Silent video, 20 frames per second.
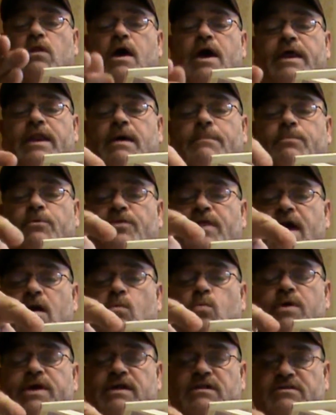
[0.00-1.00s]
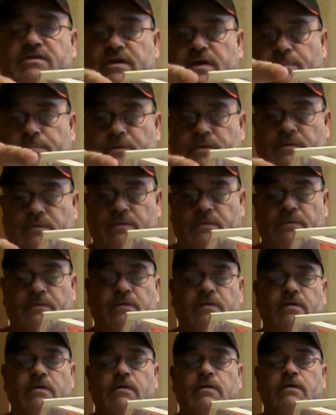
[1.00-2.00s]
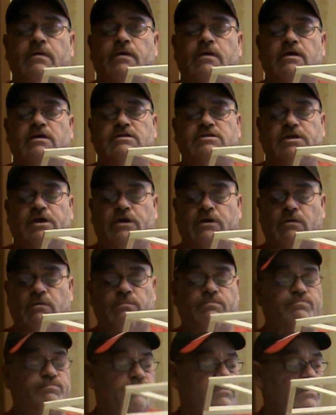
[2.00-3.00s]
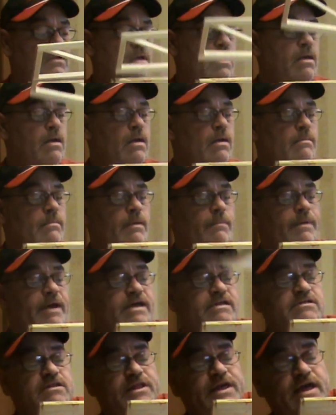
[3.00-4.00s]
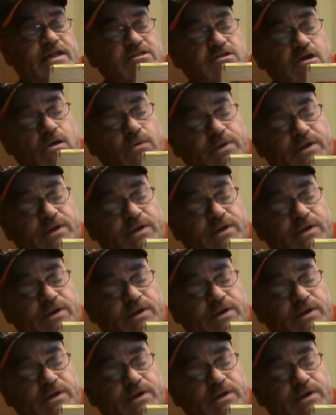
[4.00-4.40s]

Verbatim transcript: will line up with that wingtip. So, but basically that's